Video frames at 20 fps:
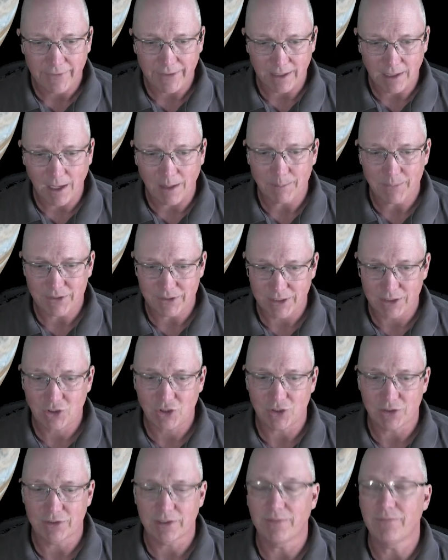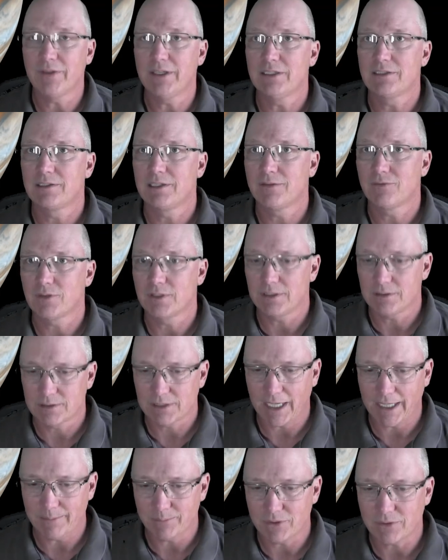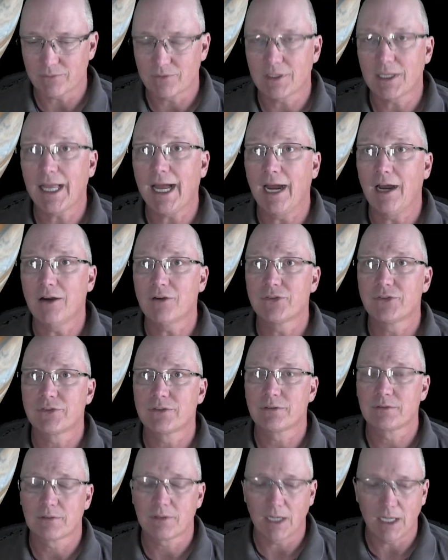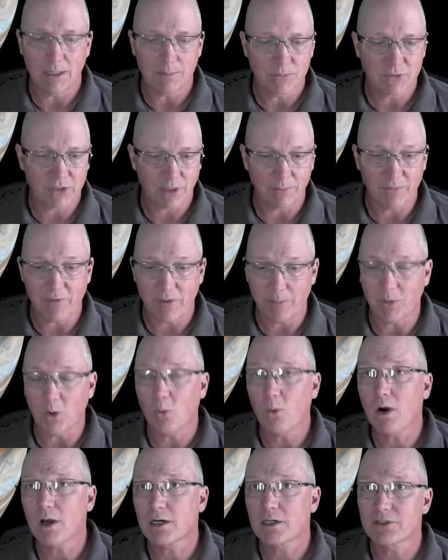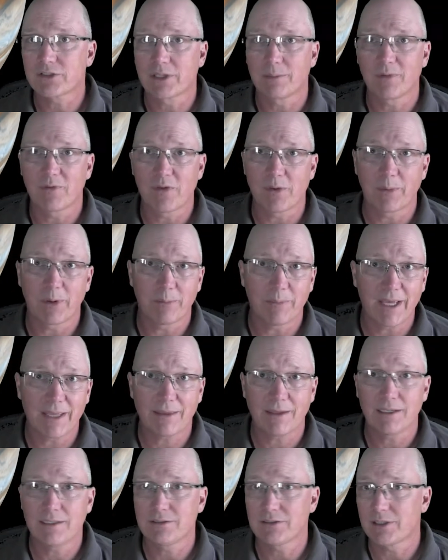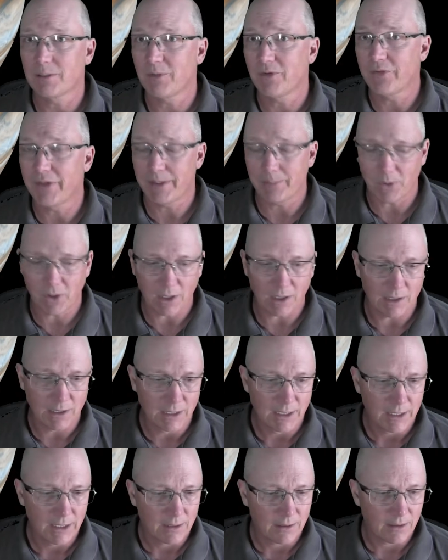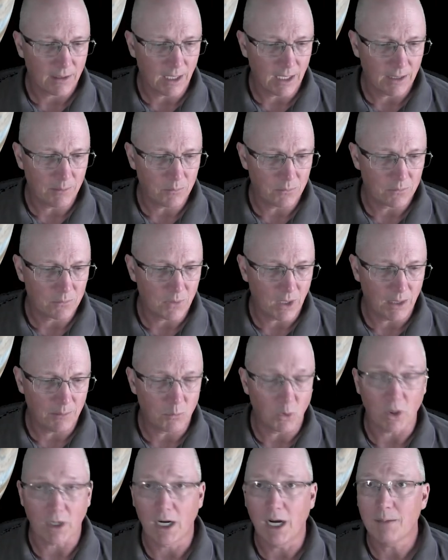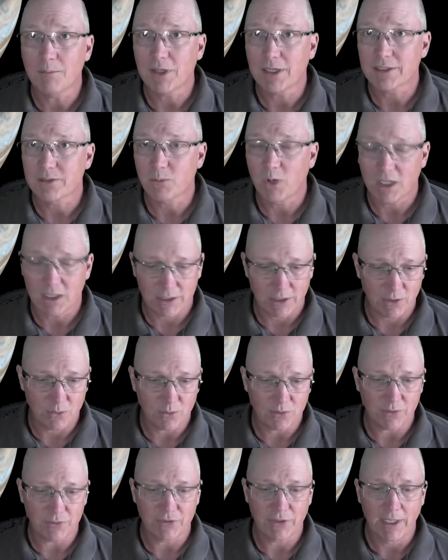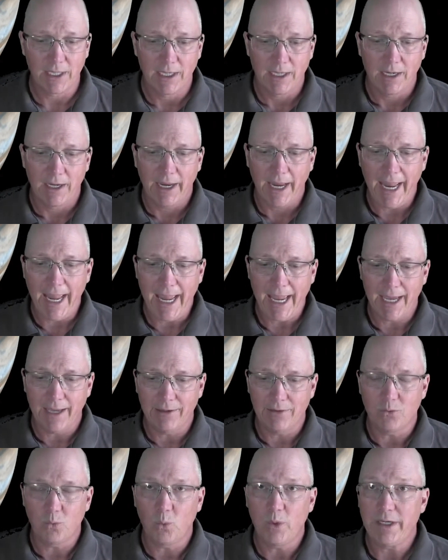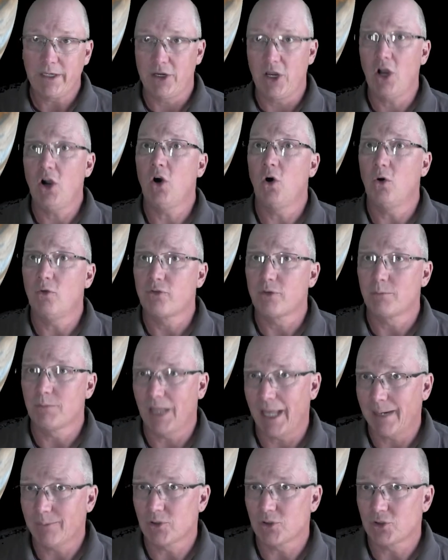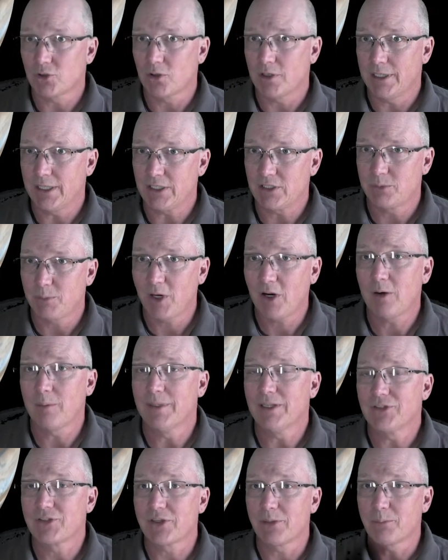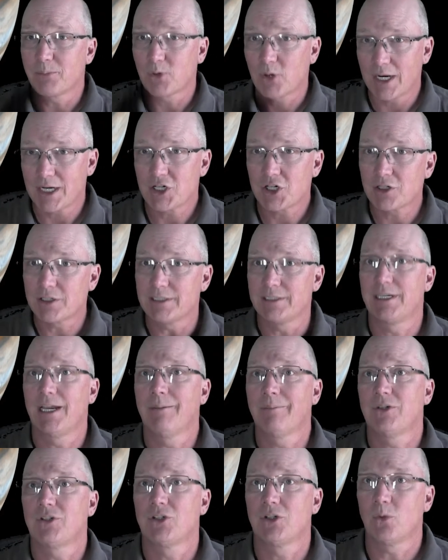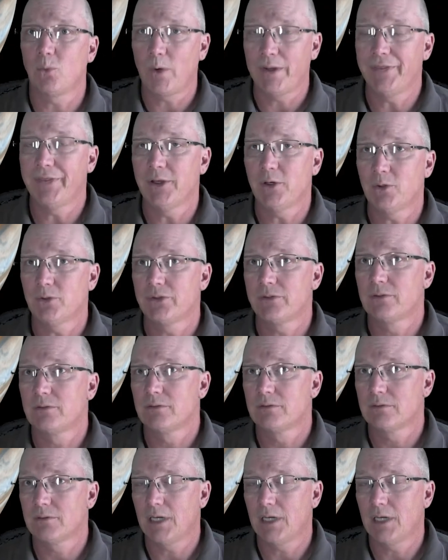the compositions of these different types of clouds. Some of them are water, some of them are methane, some of them are more complex molecules. And we know from laboratory experiments the pressure and temperature when those